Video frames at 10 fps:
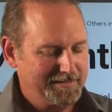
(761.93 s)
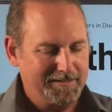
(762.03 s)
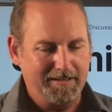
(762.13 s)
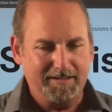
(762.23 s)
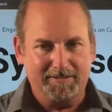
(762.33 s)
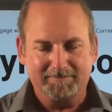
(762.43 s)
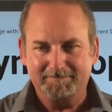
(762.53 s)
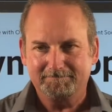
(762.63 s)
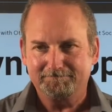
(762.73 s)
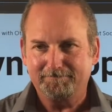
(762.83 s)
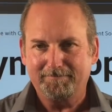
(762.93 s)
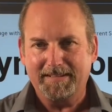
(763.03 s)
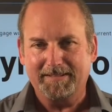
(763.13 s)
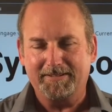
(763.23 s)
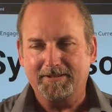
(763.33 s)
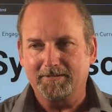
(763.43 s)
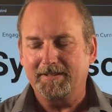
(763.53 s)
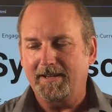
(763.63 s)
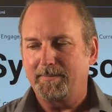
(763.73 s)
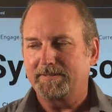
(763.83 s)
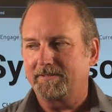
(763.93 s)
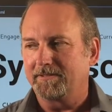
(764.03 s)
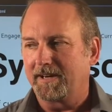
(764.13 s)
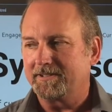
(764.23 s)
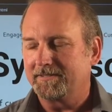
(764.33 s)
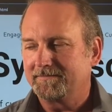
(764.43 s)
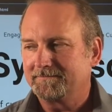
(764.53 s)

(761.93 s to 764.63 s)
Now, let's go in the opposite direction.